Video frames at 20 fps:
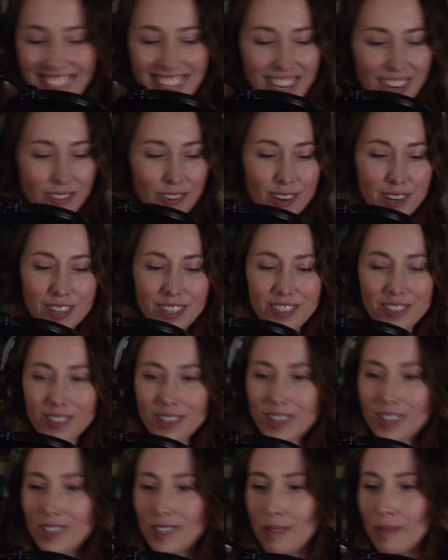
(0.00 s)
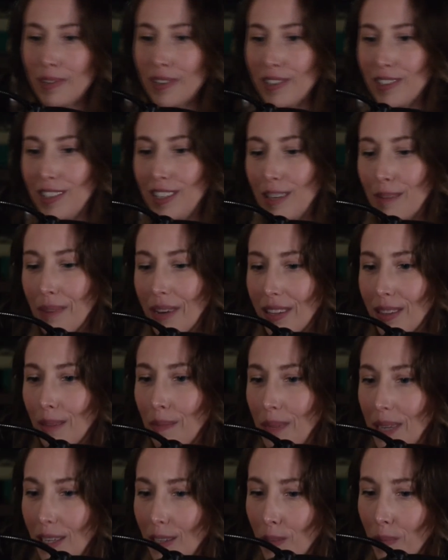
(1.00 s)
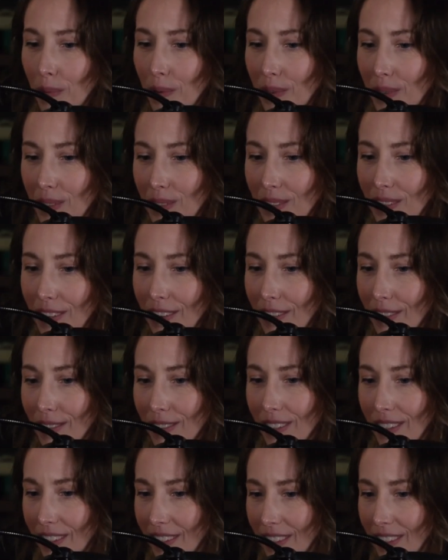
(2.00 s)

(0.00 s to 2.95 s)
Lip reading: I want to do a conspiracy about the Beach Boys, though.